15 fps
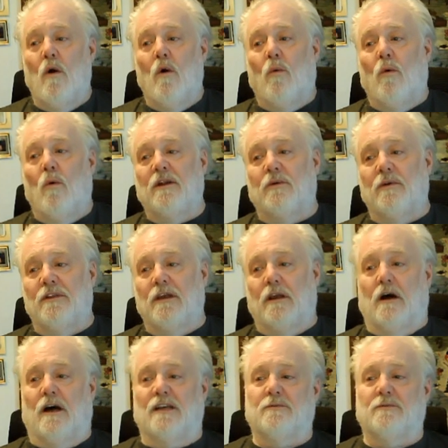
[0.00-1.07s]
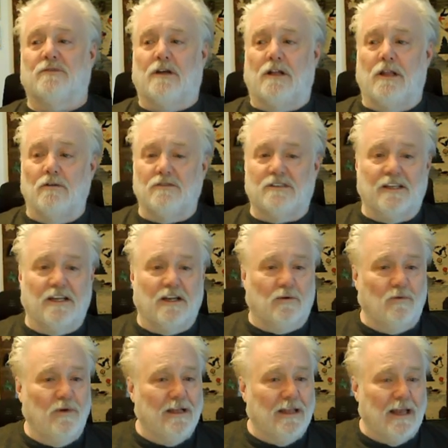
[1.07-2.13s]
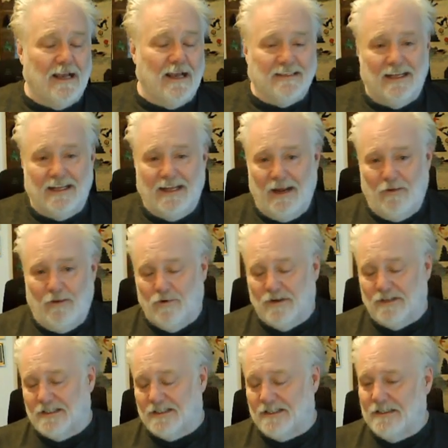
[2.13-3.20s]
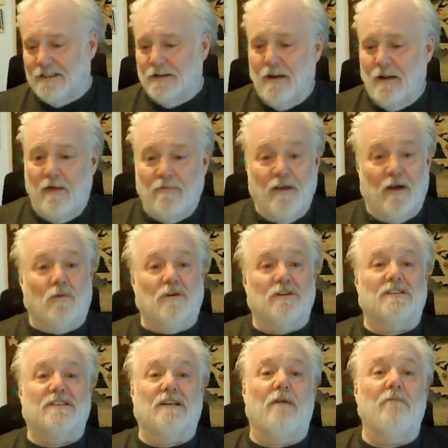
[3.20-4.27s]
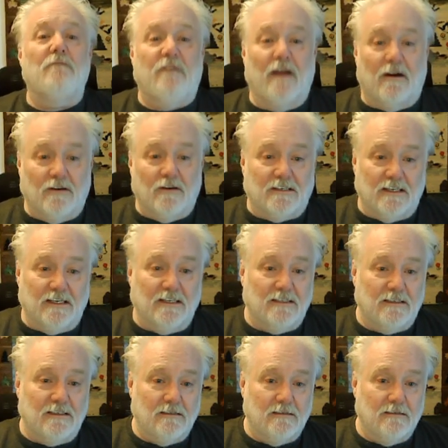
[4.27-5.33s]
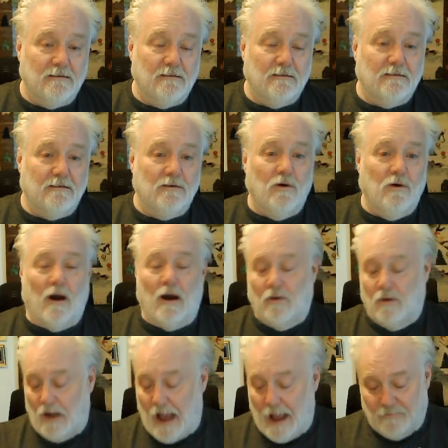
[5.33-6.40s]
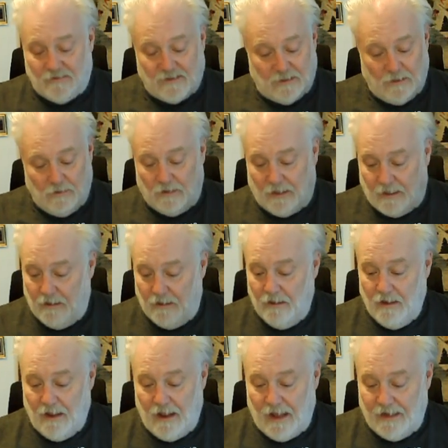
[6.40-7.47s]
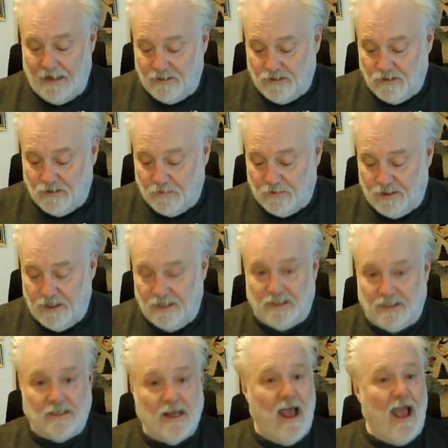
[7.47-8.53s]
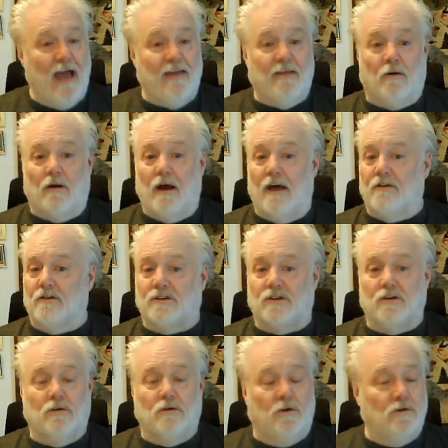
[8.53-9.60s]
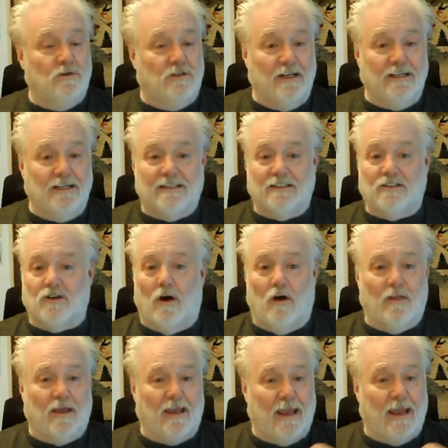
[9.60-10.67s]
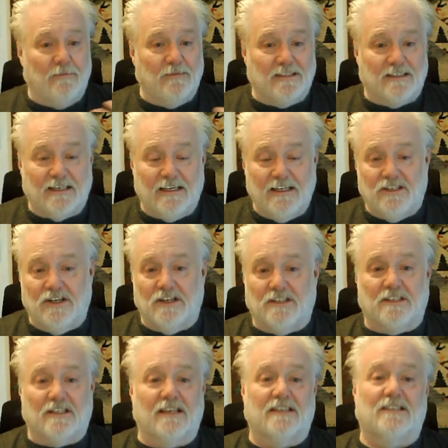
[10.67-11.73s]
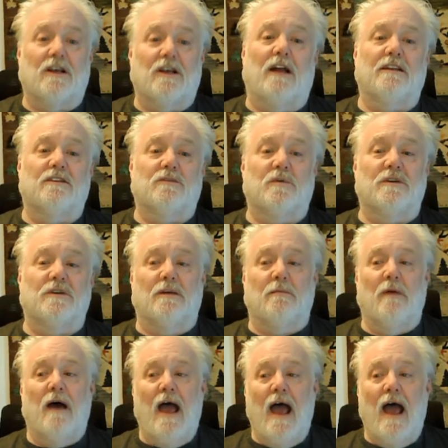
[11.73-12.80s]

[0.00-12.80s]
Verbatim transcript: when you read the Gospels closely, you realize that it was, there were some Pharisees who, who absolutely had issues with Jesus. And there were others who, who didn't at all. They came to see Jesus, they sought his wisdom.